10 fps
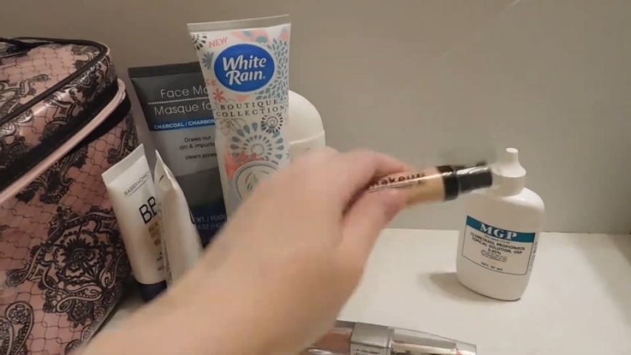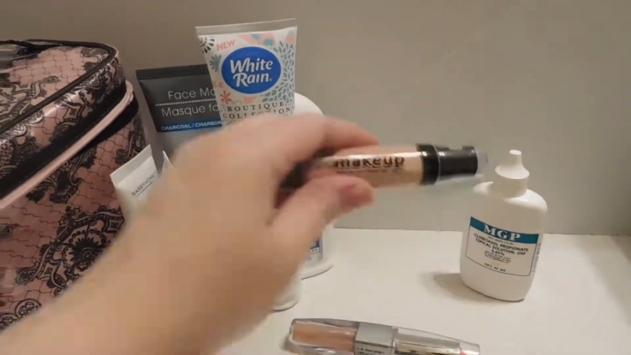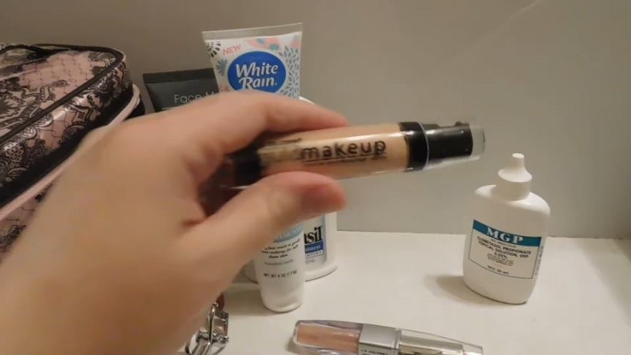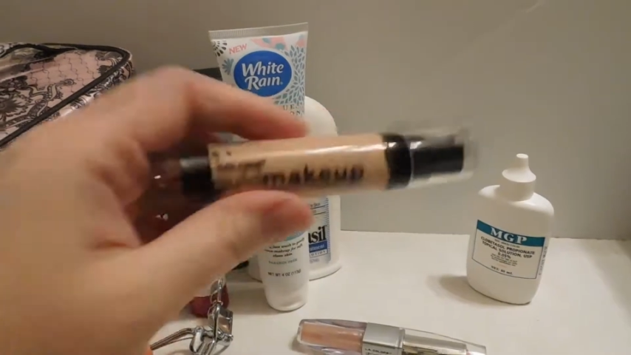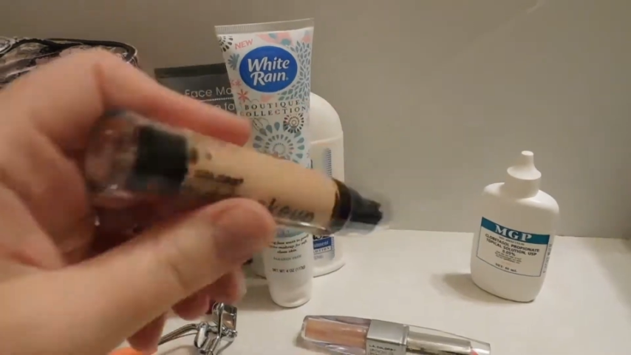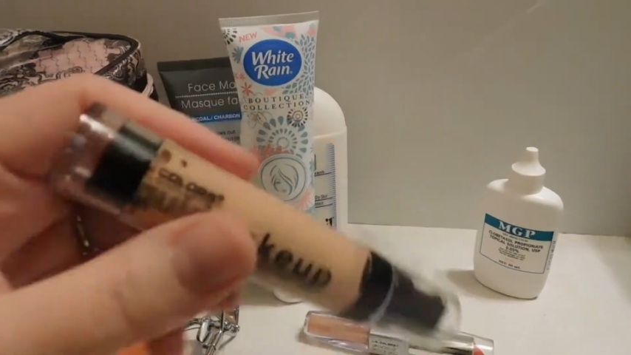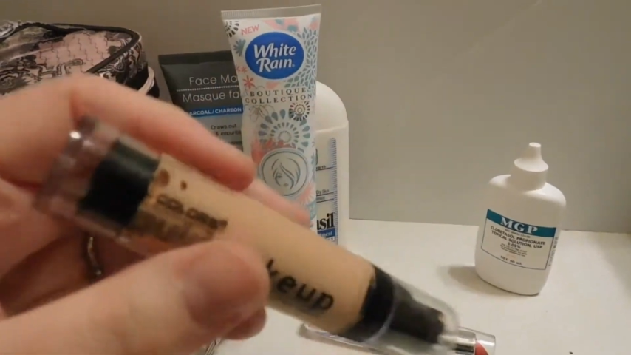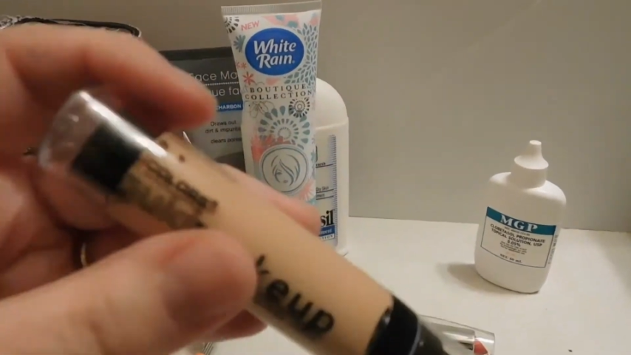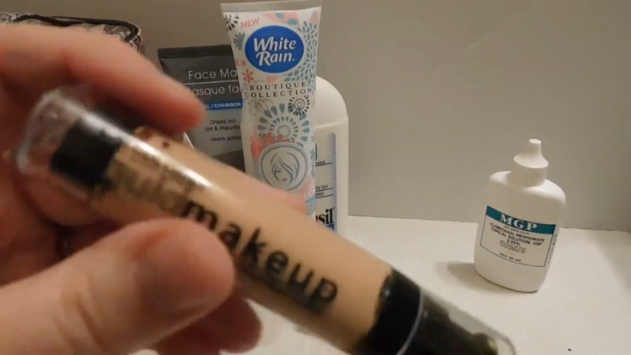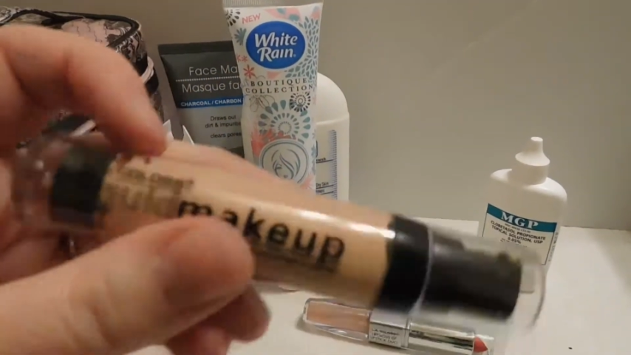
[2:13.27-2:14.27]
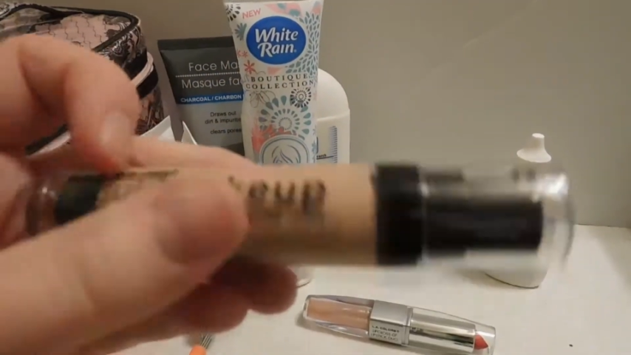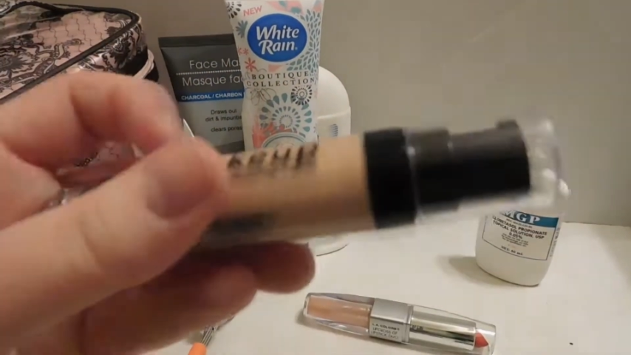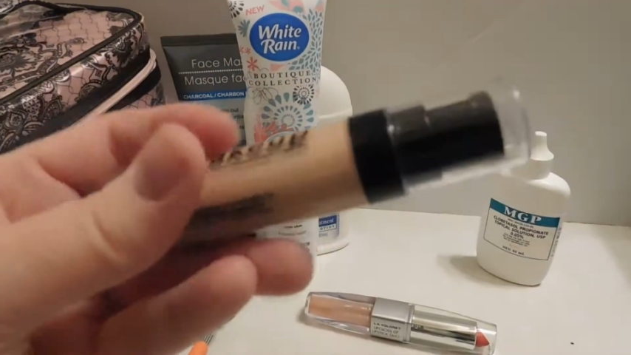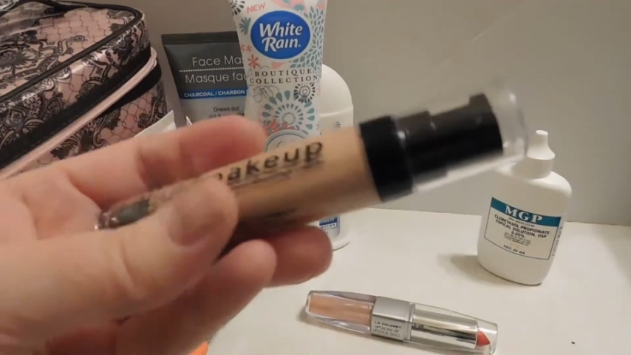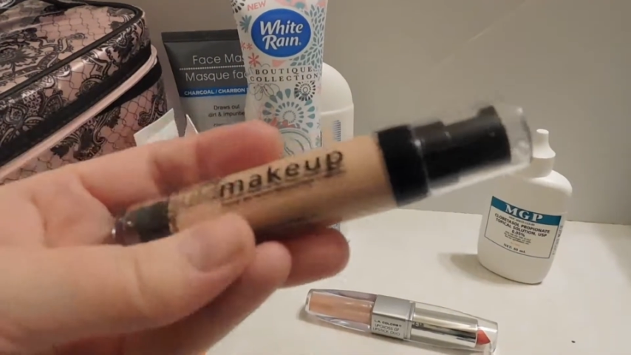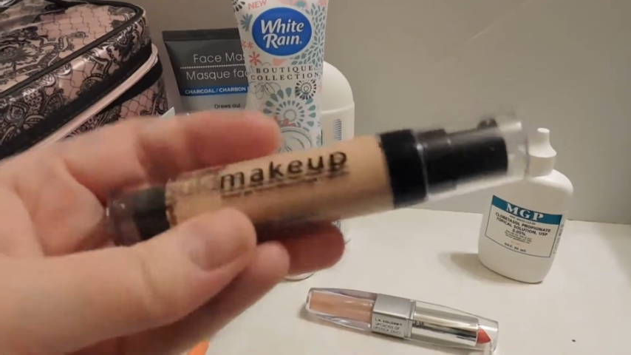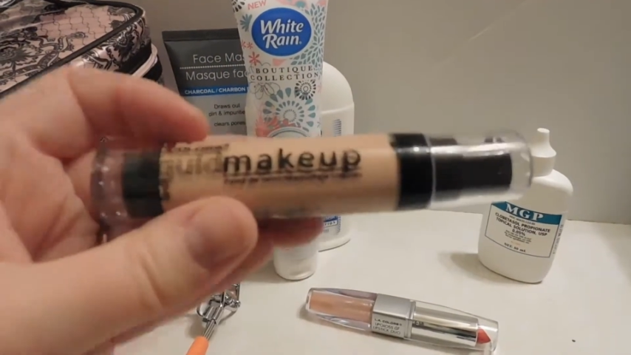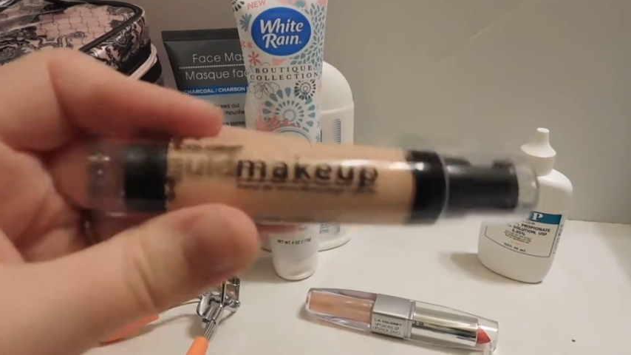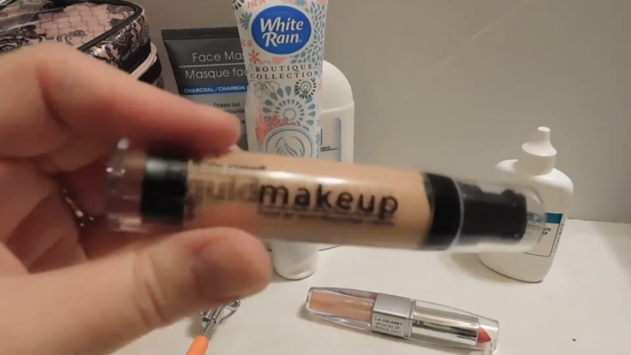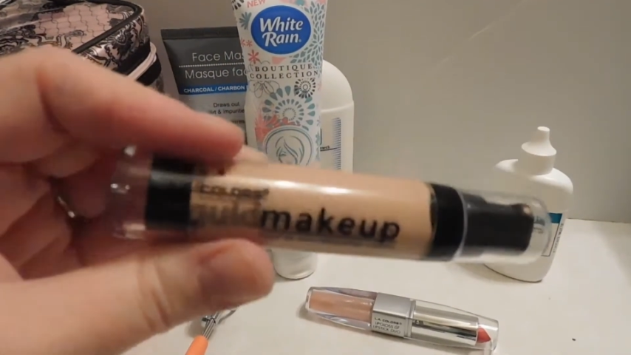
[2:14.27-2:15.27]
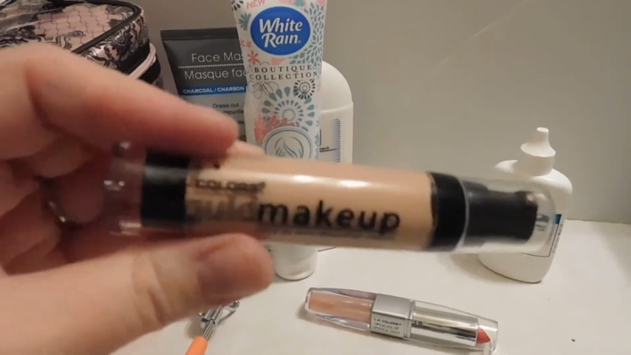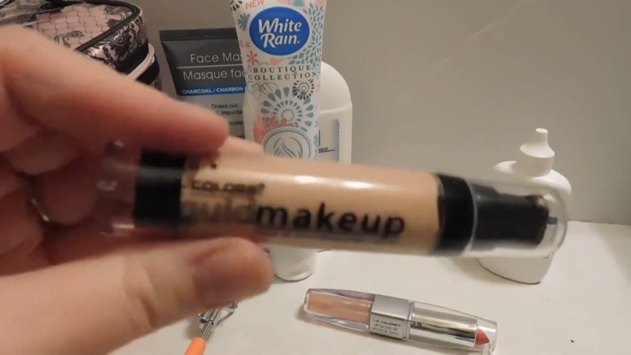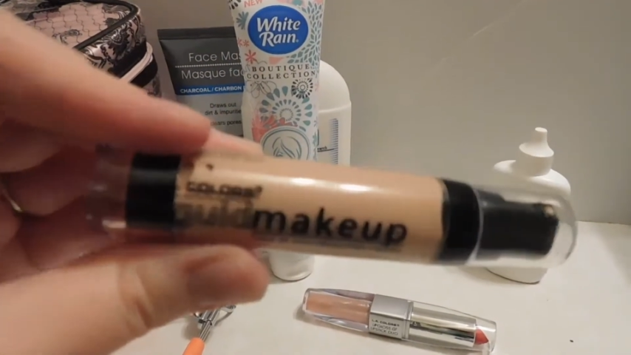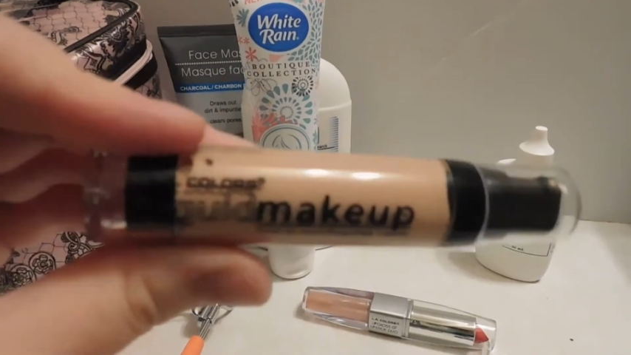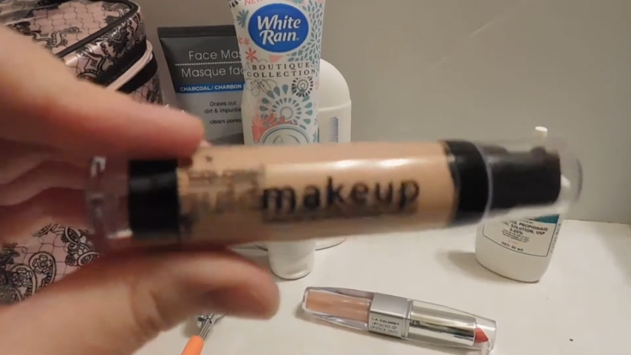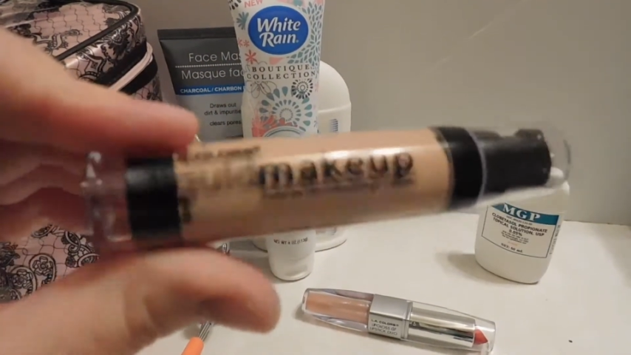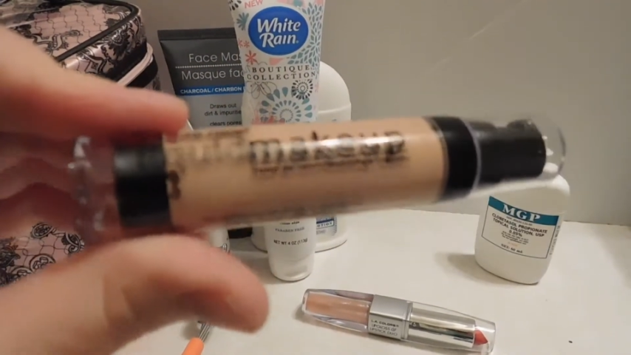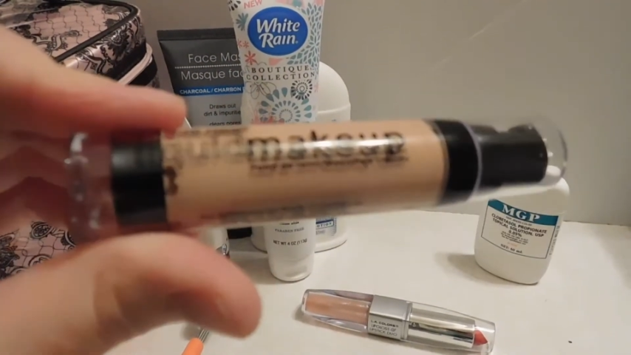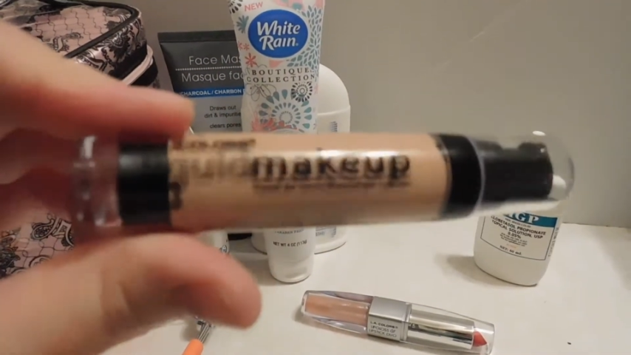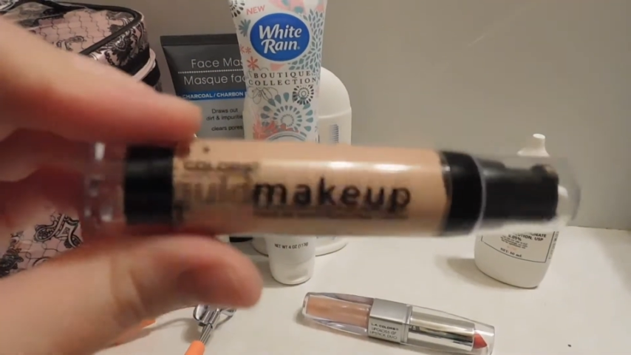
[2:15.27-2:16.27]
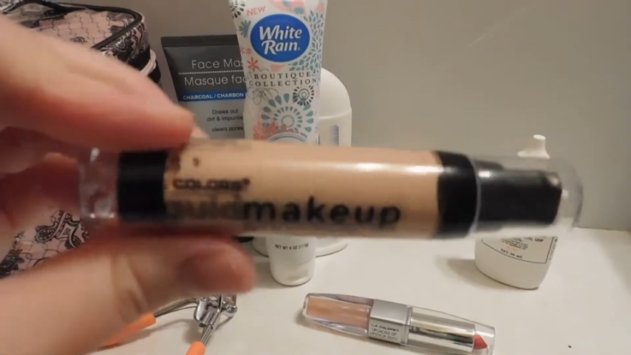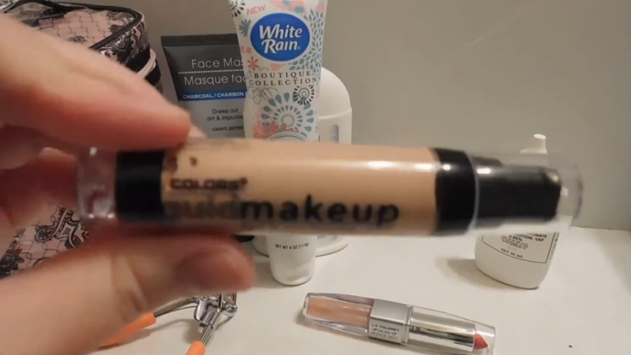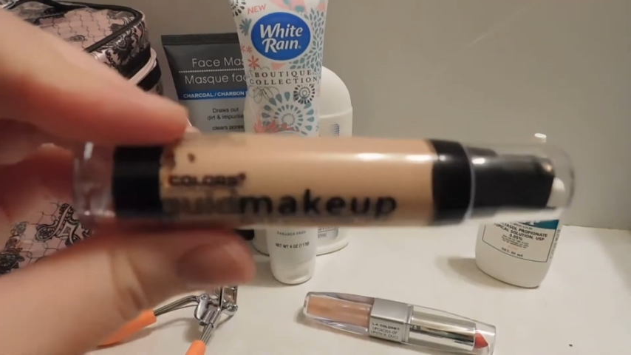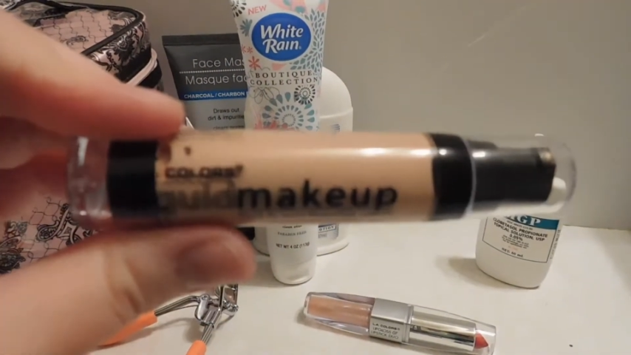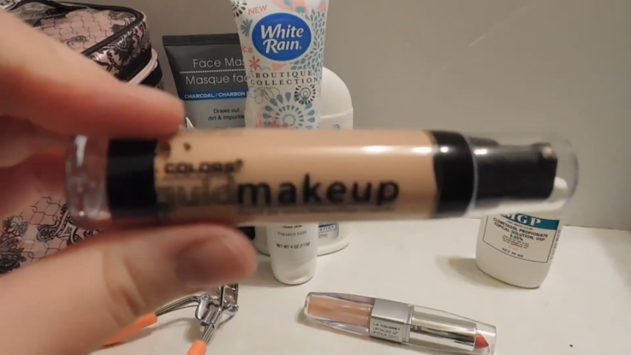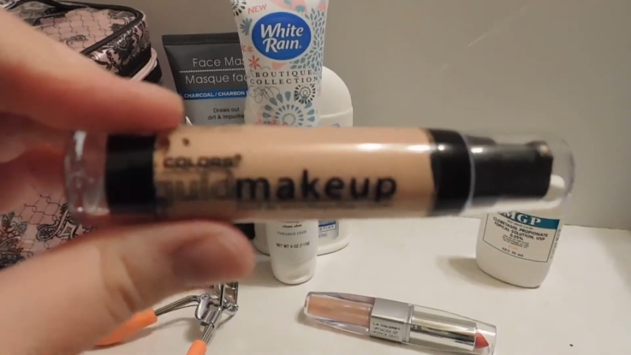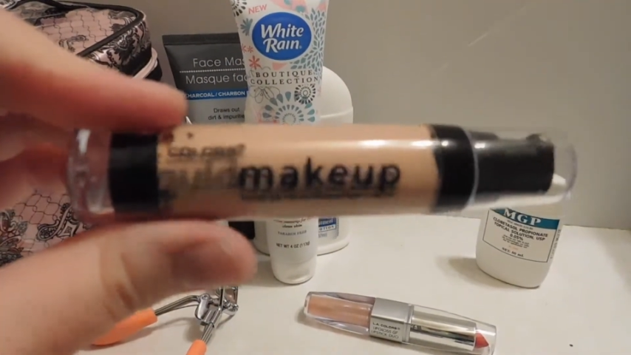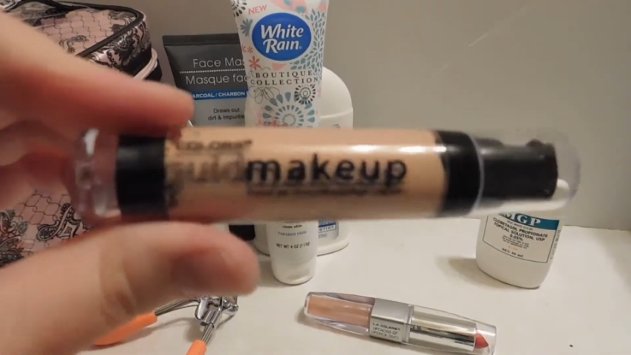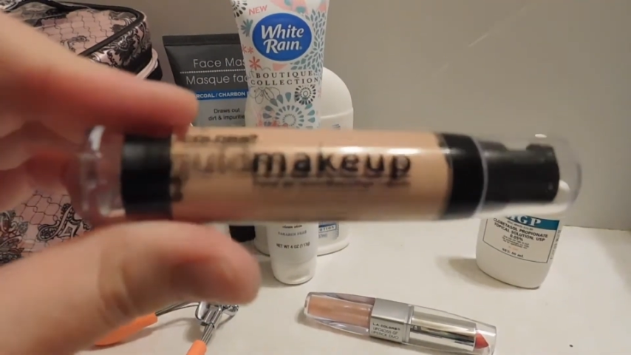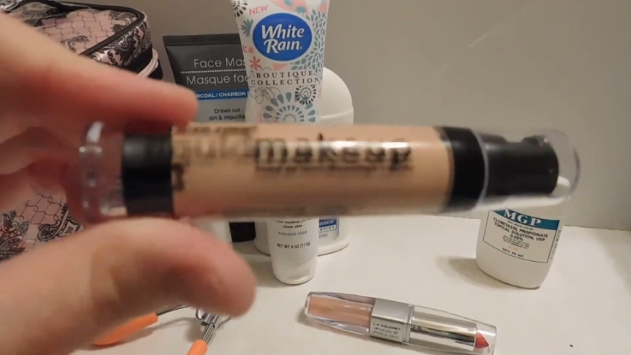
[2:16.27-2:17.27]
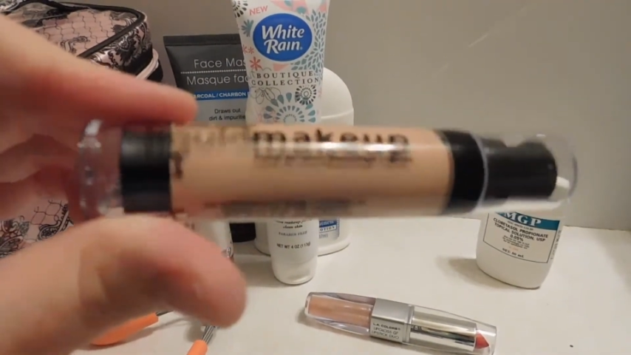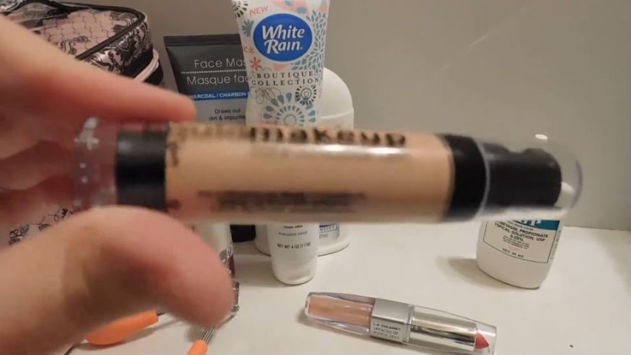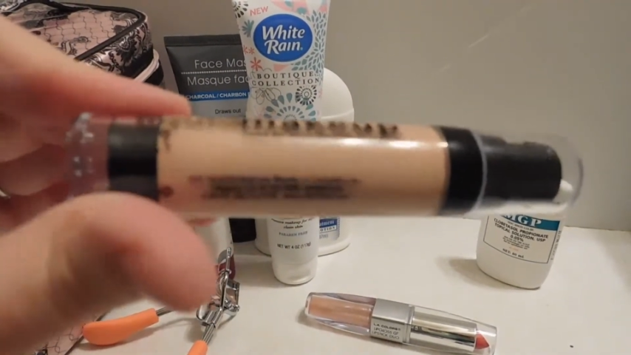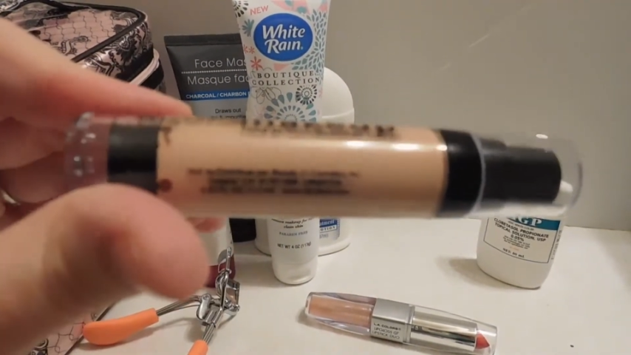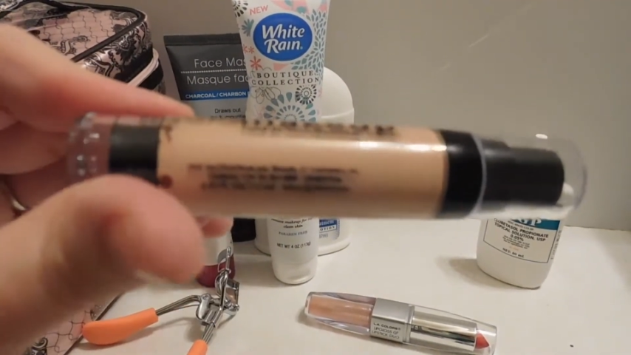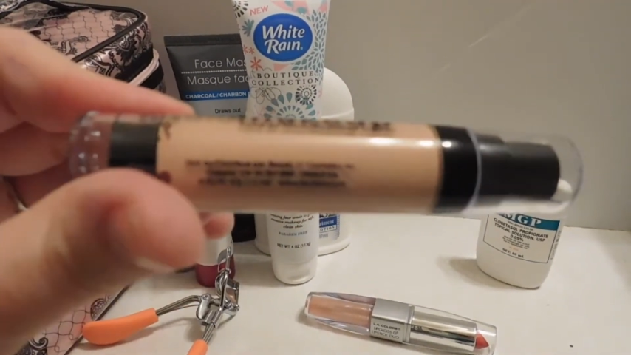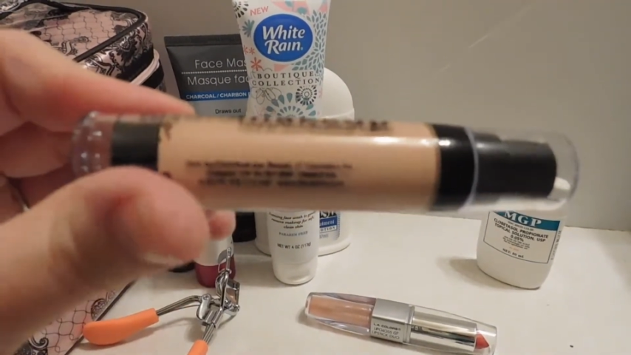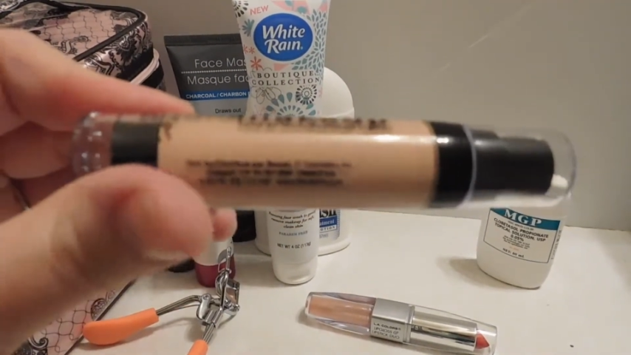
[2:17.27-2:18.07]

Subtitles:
[unreadable: no face in view]